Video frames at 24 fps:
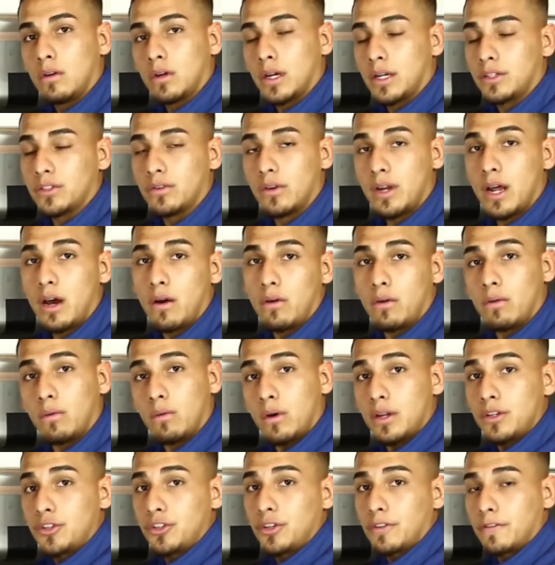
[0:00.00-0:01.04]
Okay, so now
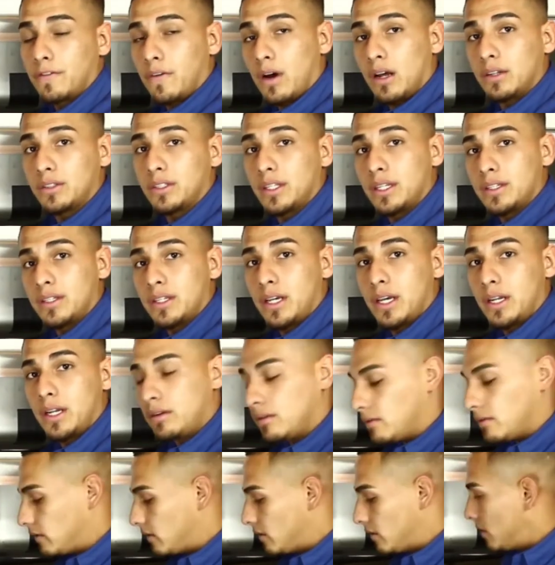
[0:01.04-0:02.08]
once your faucet is in,
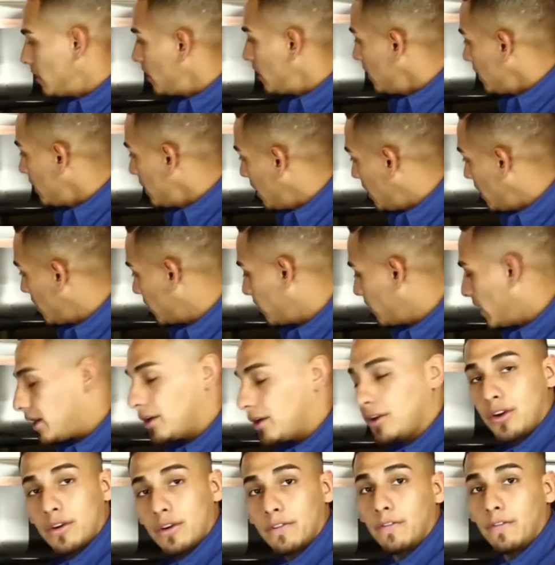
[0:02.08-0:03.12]
right
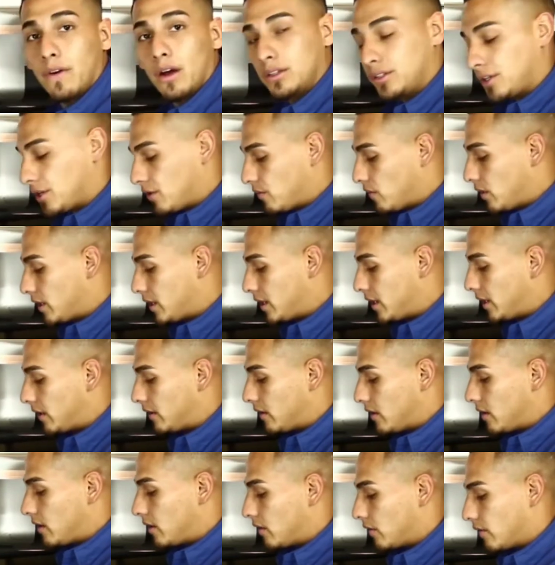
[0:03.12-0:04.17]
under your faucet you want to
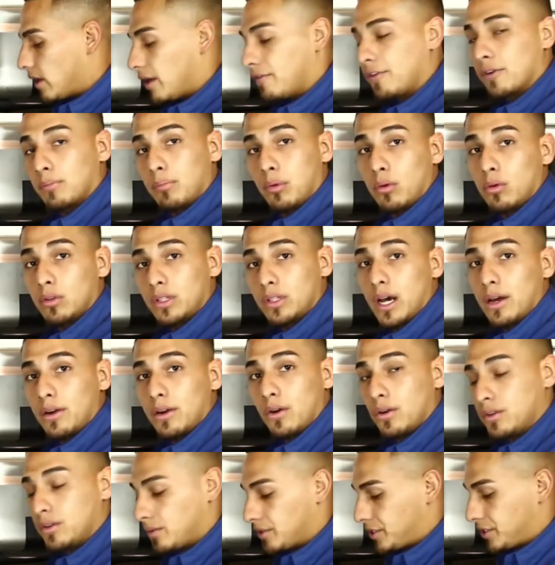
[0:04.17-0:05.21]
grab your pull down
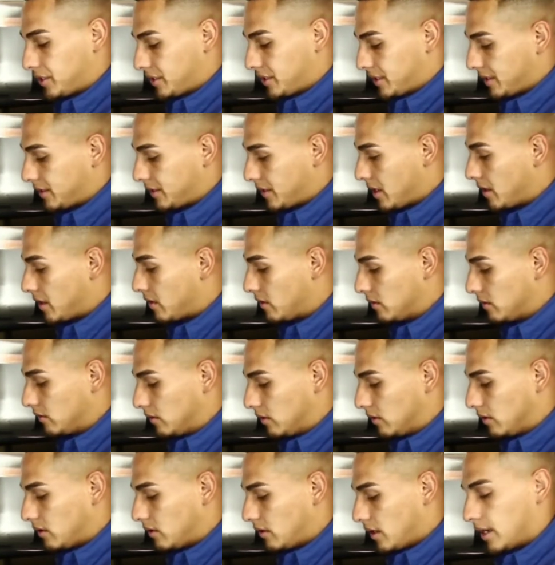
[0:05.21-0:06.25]
hose, which is this here,
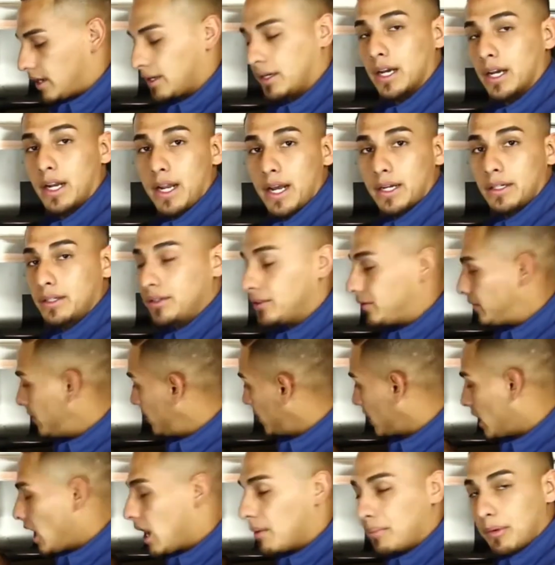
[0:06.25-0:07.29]
and connect it to the
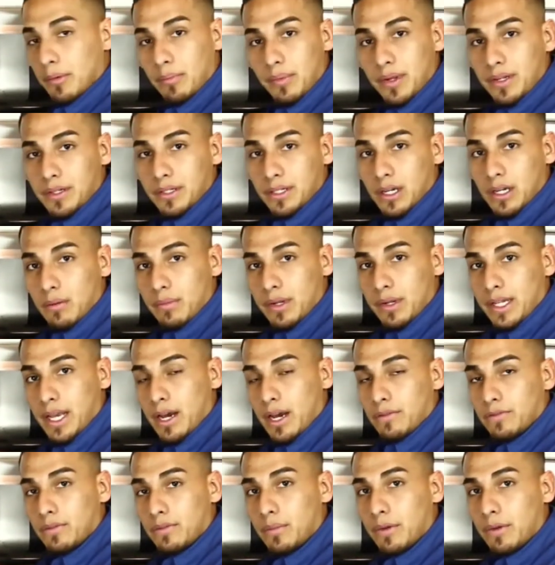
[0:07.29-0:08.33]
copper piece coming
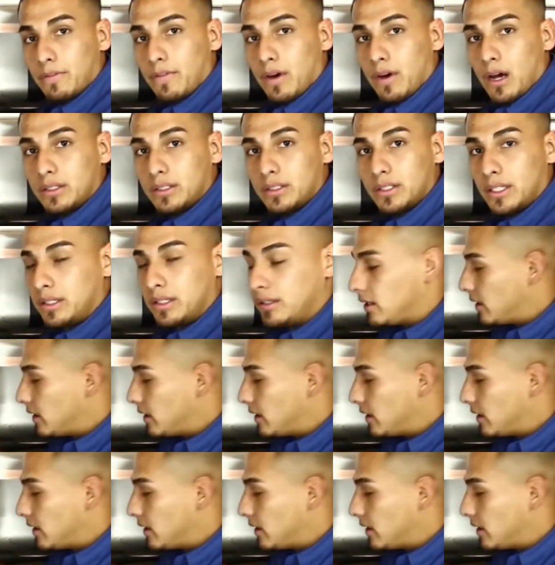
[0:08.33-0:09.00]
down from the faucet.